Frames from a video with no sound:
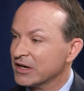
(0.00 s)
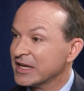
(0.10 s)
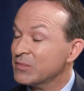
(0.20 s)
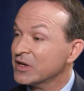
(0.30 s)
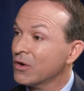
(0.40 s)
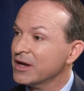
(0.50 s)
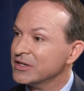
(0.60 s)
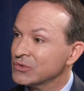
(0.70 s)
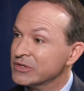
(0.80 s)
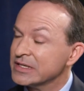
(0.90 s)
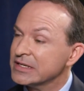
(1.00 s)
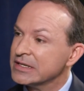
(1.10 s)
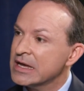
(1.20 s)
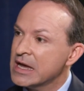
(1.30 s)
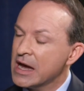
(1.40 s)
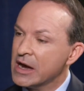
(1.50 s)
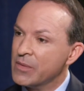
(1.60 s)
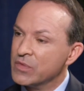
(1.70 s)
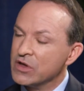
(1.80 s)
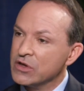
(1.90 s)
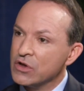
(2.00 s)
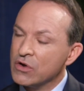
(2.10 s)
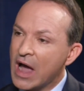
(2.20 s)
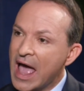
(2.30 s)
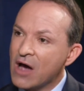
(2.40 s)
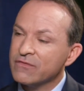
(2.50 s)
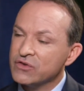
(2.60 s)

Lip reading: can be quite daunting. How have you